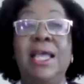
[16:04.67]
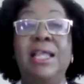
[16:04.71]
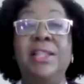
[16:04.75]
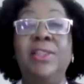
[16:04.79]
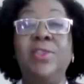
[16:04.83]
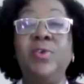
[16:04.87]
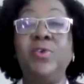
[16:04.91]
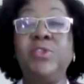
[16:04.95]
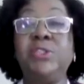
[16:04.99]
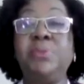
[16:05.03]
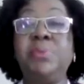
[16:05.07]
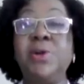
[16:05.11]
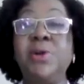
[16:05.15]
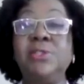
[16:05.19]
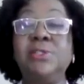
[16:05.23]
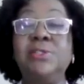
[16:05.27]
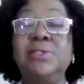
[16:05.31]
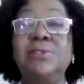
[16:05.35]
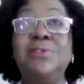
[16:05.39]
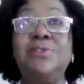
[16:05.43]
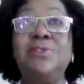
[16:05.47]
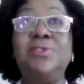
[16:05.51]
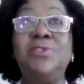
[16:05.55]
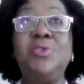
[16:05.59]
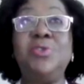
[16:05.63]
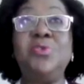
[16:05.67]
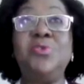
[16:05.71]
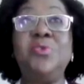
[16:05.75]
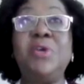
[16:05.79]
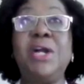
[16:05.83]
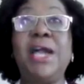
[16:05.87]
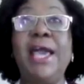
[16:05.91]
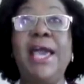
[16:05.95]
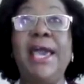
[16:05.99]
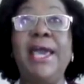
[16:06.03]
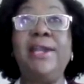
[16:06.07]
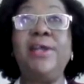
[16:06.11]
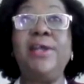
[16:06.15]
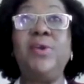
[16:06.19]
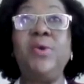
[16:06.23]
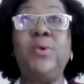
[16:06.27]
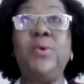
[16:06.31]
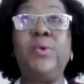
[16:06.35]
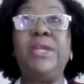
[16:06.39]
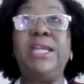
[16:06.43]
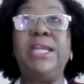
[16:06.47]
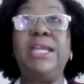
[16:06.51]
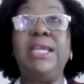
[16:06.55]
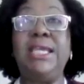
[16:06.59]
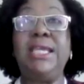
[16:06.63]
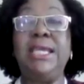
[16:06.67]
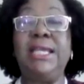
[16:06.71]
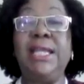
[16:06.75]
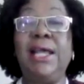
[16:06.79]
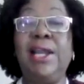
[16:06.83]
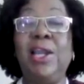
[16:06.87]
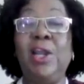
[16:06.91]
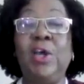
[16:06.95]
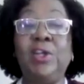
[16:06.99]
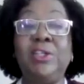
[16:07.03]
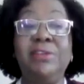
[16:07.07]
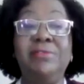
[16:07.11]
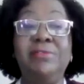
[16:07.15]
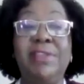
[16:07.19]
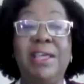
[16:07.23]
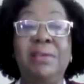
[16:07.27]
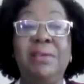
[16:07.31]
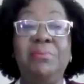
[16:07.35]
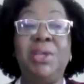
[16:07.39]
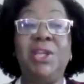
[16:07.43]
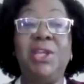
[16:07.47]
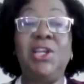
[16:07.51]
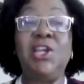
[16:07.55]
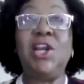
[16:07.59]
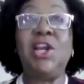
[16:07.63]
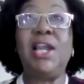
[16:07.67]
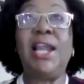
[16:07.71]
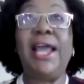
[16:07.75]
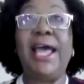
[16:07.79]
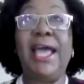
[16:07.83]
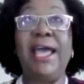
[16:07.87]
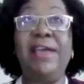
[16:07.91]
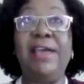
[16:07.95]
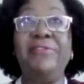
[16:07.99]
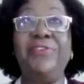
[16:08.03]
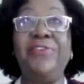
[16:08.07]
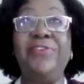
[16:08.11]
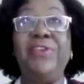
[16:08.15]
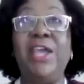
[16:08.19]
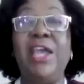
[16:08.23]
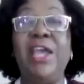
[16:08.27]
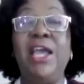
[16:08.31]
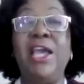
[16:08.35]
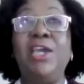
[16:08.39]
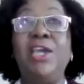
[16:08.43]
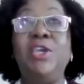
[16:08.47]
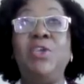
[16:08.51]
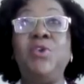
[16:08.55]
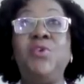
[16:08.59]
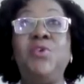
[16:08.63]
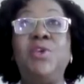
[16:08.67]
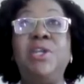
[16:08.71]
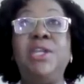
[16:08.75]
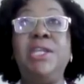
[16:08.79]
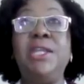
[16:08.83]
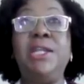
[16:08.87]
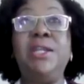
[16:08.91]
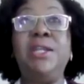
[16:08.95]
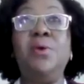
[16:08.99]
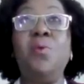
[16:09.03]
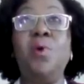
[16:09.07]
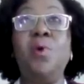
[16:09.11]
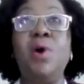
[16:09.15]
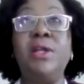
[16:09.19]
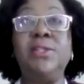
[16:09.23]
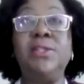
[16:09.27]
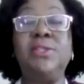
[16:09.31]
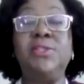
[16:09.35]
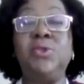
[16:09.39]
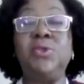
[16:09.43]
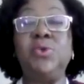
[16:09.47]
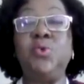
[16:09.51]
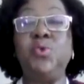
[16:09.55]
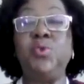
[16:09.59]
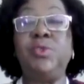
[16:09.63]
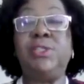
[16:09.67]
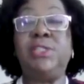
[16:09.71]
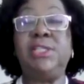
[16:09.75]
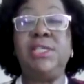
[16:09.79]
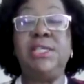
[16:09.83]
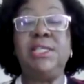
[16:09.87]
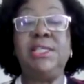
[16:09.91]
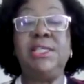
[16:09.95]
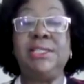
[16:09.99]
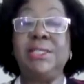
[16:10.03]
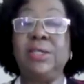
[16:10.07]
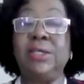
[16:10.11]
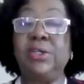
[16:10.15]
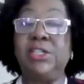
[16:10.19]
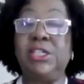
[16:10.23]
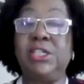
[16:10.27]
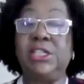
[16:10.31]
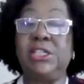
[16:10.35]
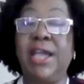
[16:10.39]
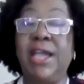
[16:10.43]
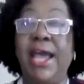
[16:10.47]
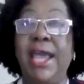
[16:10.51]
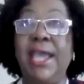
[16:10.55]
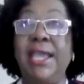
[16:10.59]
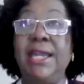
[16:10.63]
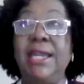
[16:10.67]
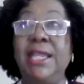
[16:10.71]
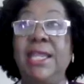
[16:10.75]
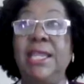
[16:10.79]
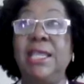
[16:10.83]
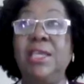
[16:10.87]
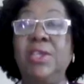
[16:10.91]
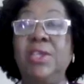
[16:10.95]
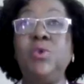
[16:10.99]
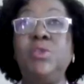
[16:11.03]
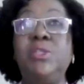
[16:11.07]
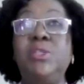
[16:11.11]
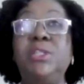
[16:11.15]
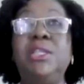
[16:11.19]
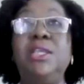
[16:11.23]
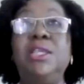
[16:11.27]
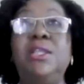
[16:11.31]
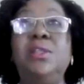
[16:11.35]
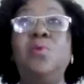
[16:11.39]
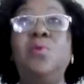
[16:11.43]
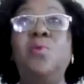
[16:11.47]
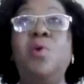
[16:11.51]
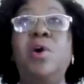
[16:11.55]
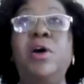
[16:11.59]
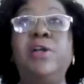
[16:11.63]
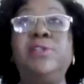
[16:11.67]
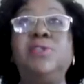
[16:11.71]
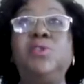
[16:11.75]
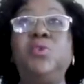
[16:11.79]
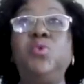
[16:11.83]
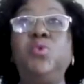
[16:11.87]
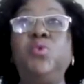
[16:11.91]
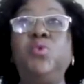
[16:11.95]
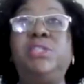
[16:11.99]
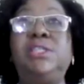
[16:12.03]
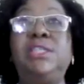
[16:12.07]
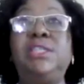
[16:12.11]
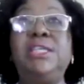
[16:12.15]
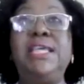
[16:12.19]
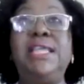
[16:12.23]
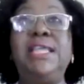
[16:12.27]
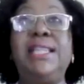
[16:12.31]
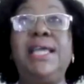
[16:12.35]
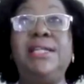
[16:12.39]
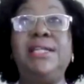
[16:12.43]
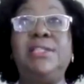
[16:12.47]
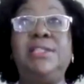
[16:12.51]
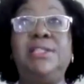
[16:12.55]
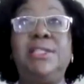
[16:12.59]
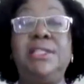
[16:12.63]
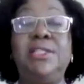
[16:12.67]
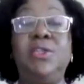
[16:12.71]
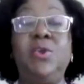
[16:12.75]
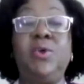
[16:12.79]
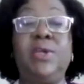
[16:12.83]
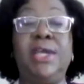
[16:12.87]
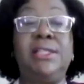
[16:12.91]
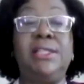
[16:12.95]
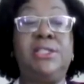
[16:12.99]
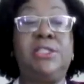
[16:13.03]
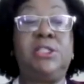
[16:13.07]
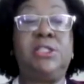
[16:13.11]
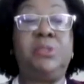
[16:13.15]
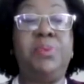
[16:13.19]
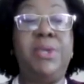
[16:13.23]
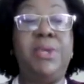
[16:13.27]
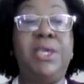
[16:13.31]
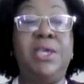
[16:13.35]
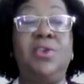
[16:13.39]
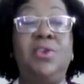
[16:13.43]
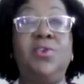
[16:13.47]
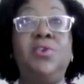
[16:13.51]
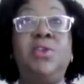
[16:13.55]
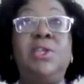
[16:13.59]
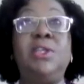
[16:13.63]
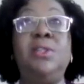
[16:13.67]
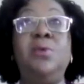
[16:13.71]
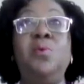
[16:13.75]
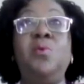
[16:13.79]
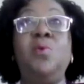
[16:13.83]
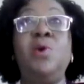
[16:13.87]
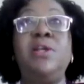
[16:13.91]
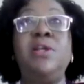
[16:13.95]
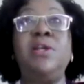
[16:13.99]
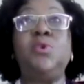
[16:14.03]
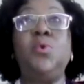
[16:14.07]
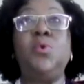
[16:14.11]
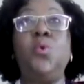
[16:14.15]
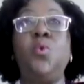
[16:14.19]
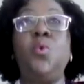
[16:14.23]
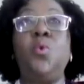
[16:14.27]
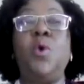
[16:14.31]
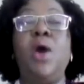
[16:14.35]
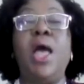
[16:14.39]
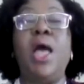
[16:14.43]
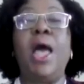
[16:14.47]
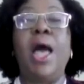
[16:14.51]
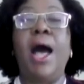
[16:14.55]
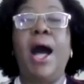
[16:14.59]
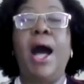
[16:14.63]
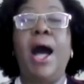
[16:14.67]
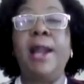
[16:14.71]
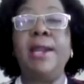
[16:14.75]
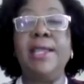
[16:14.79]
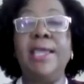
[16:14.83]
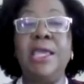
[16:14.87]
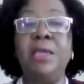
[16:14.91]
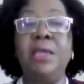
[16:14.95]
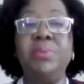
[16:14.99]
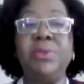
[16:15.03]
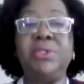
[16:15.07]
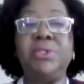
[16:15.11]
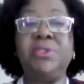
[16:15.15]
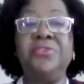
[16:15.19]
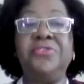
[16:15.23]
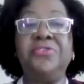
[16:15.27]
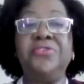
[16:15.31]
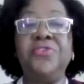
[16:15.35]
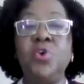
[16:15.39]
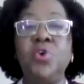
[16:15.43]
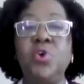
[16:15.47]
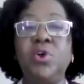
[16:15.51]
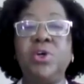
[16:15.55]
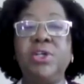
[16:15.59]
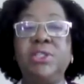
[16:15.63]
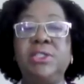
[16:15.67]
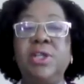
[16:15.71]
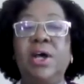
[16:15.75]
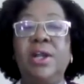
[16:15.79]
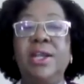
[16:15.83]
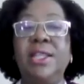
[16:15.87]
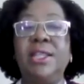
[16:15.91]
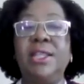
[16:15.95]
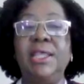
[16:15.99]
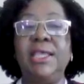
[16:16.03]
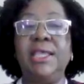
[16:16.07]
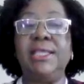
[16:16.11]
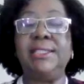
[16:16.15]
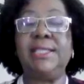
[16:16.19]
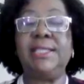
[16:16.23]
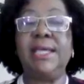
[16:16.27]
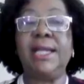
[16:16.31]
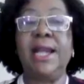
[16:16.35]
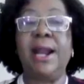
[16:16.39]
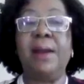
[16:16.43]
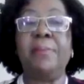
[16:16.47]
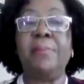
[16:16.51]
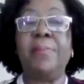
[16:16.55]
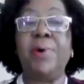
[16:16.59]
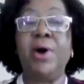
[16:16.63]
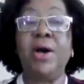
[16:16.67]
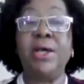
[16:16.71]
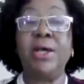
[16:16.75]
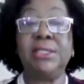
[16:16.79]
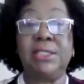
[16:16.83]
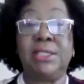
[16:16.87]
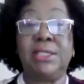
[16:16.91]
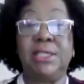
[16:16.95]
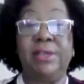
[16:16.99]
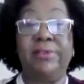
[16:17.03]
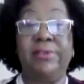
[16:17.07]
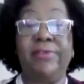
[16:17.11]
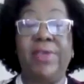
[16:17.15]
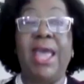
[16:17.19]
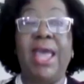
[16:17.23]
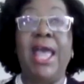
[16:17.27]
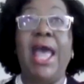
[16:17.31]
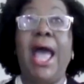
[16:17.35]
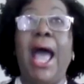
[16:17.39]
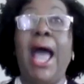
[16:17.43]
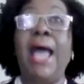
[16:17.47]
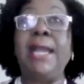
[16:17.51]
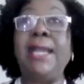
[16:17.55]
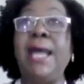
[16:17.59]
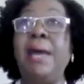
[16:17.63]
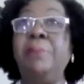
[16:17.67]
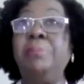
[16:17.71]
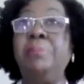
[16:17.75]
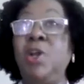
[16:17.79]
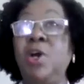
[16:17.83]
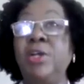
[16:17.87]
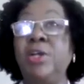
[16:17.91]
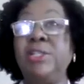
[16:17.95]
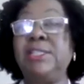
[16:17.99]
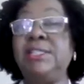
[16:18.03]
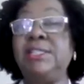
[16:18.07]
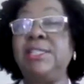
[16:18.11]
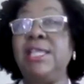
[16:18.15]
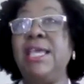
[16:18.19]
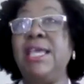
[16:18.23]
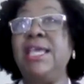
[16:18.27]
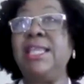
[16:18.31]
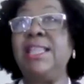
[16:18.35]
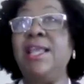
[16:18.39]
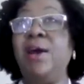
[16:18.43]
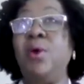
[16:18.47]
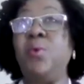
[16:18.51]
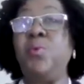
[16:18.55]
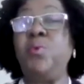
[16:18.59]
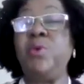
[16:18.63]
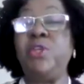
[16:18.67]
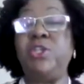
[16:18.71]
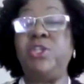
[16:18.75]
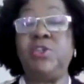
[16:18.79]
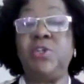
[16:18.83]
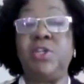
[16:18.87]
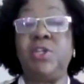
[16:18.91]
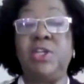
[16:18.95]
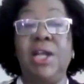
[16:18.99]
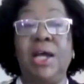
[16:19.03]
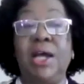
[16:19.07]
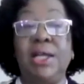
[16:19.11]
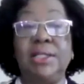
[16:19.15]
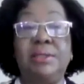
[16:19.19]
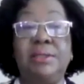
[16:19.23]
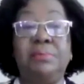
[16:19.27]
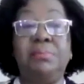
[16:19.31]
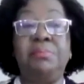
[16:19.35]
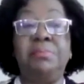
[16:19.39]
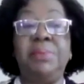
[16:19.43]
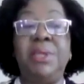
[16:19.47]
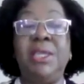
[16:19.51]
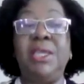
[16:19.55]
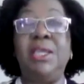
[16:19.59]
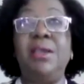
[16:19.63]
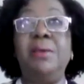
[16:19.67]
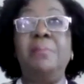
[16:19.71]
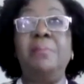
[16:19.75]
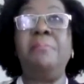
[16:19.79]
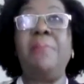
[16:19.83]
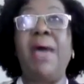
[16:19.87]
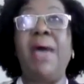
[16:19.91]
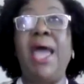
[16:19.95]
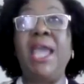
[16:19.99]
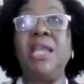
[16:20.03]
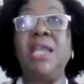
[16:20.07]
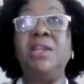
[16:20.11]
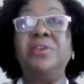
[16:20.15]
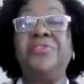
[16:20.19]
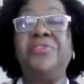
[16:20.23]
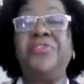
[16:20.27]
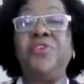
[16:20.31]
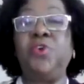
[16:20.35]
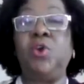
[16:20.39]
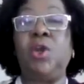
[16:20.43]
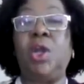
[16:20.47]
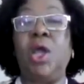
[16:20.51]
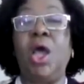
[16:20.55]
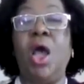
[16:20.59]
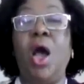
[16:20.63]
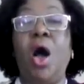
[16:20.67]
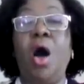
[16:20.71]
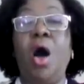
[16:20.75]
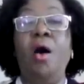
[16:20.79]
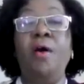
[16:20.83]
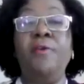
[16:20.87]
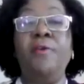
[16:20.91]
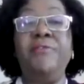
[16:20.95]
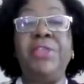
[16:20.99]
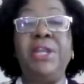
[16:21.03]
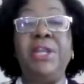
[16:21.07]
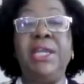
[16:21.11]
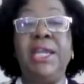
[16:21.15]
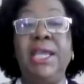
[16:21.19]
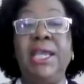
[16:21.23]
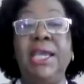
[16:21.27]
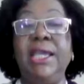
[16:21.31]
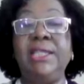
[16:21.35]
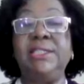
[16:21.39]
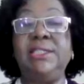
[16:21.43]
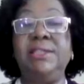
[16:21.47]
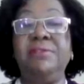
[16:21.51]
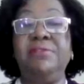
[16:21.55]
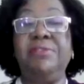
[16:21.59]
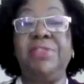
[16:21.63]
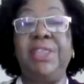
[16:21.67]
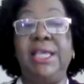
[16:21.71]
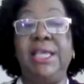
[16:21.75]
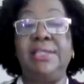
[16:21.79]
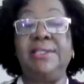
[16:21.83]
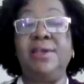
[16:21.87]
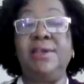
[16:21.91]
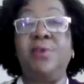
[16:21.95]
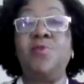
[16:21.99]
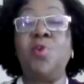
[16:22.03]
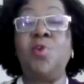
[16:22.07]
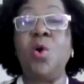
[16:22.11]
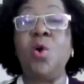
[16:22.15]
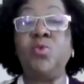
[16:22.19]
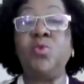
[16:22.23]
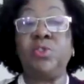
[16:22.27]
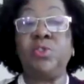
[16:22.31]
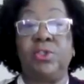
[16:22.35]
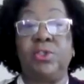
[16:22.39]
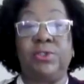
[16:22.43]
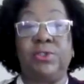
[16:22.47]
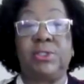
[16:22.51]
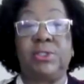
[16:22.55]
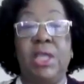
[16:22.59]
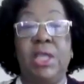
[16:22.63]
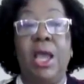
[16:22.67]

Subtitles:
Those persons, you kind of don't need a lot of them in your life. You need the ones who see the sun shining. You need the ones who see that you can speak. You need the ones who are able to focus on things that are positive. And I'm not saying that we should not be mindful of the negative things around us.